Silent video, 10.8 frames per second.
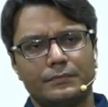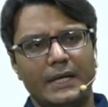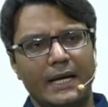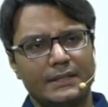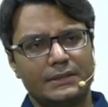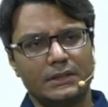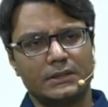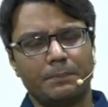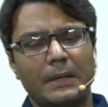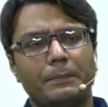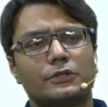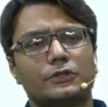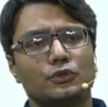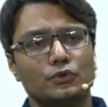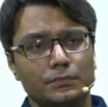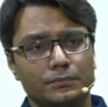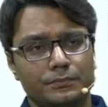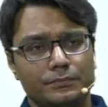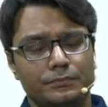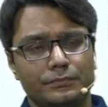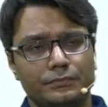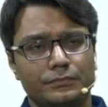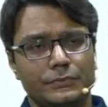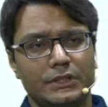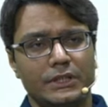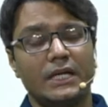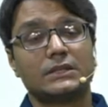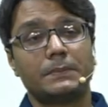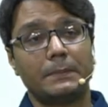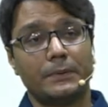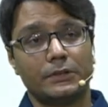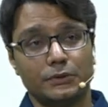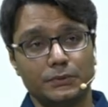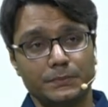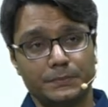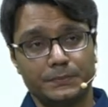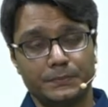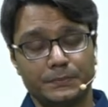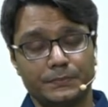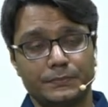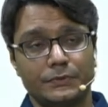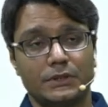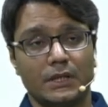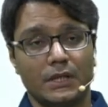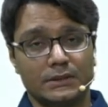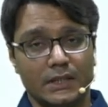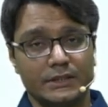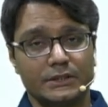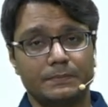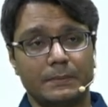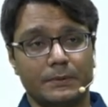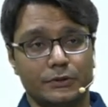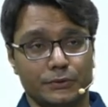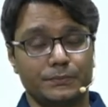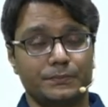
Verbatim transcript: Next is the paper 2, GS paper 2, general science paper 2.